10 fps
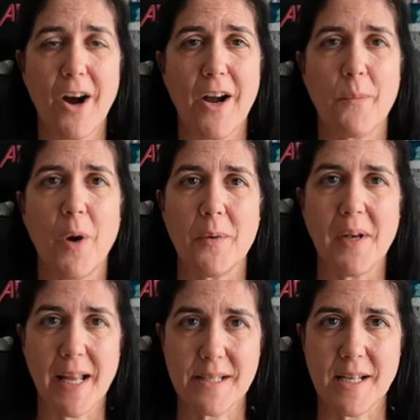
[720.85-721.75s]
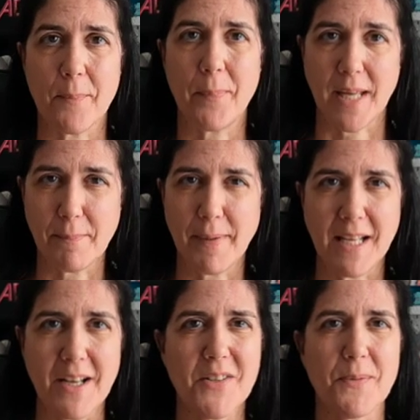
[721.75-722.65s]
I won't let it beat
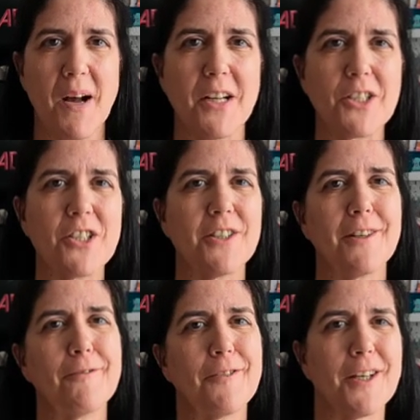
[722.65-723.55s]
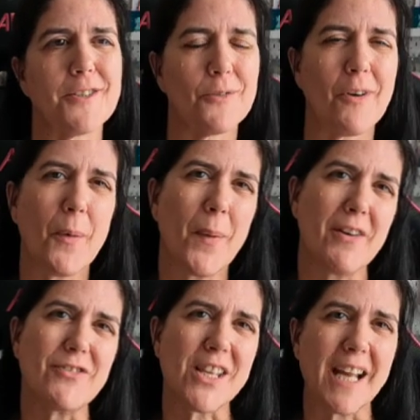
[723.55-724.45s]
me as much, if that's the right way
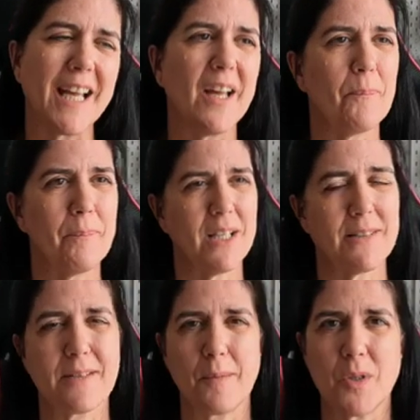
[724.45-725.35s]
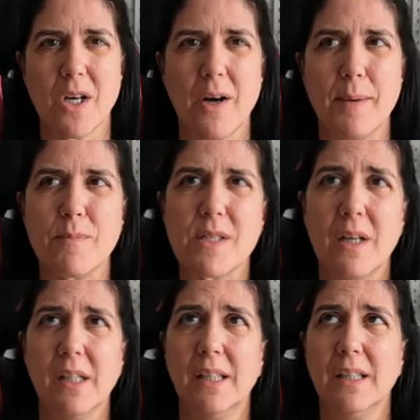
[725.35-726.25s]
of saying it, because sometimes
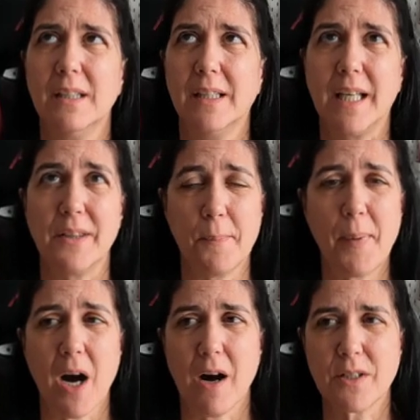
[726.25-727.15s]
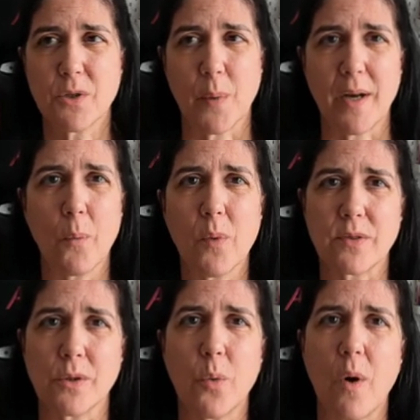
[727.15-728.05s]
in the past, when I
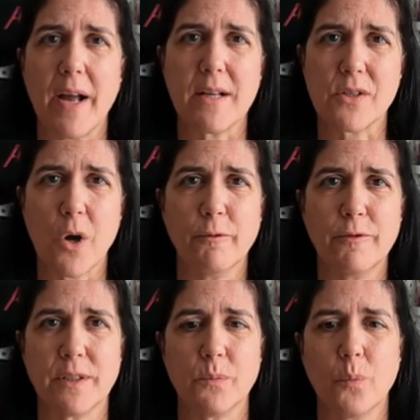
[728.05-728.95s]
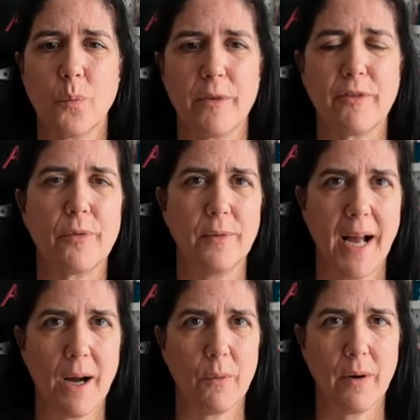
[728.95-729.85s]
wasn't quite as confident with
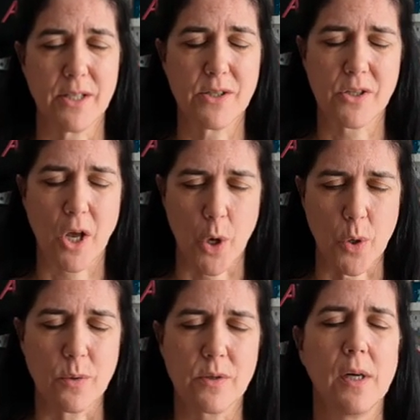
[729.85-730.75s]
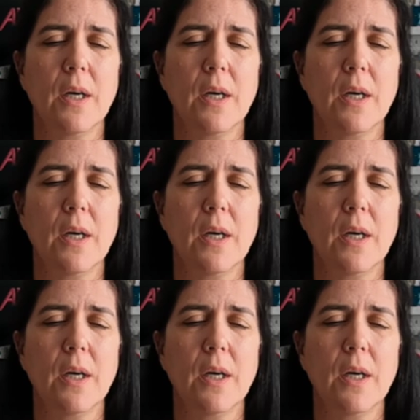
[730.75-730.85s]
how I sewed,